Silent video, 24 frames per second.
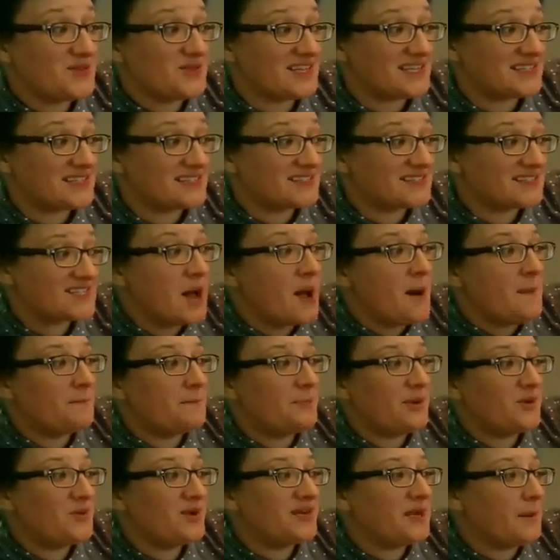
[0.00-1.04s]
this,
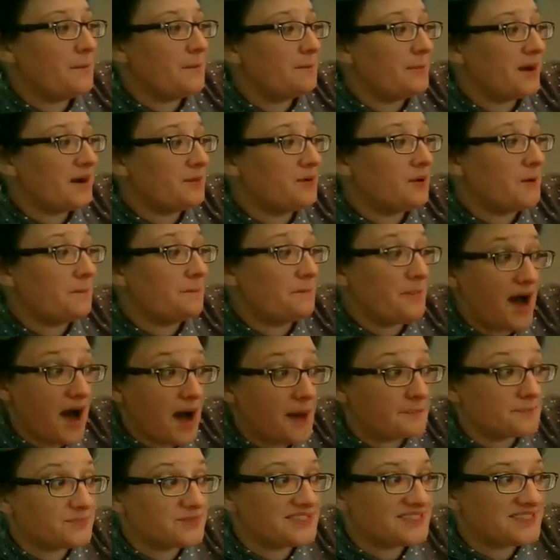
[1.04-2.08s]
but when a bubble
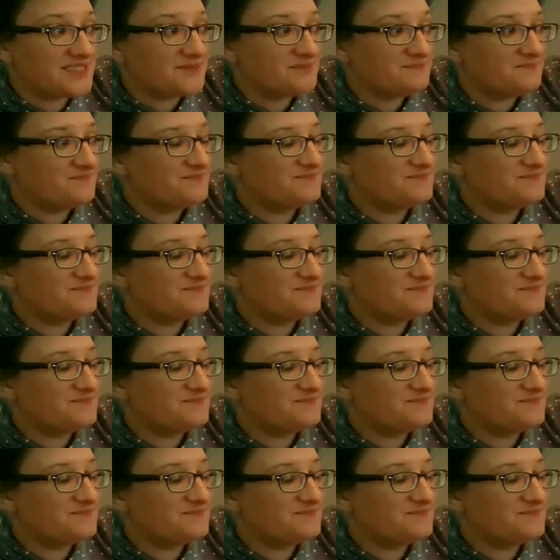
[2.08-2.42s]
pops,